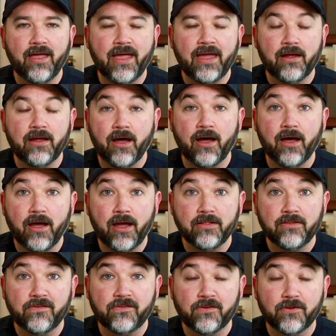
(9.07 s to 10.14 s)
at
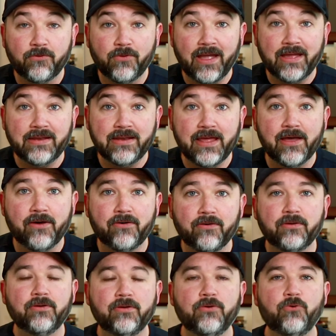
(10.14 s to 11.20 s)
odds right
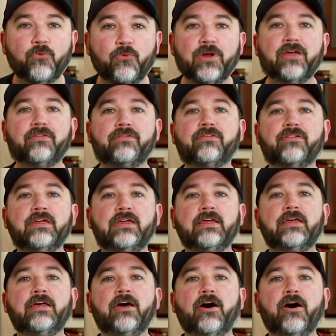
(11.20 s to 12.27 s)
now with
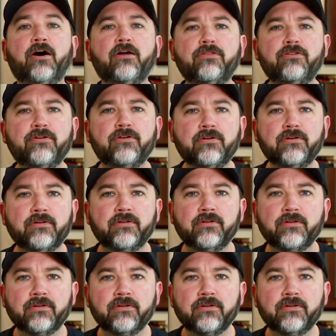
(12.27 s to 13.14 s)
other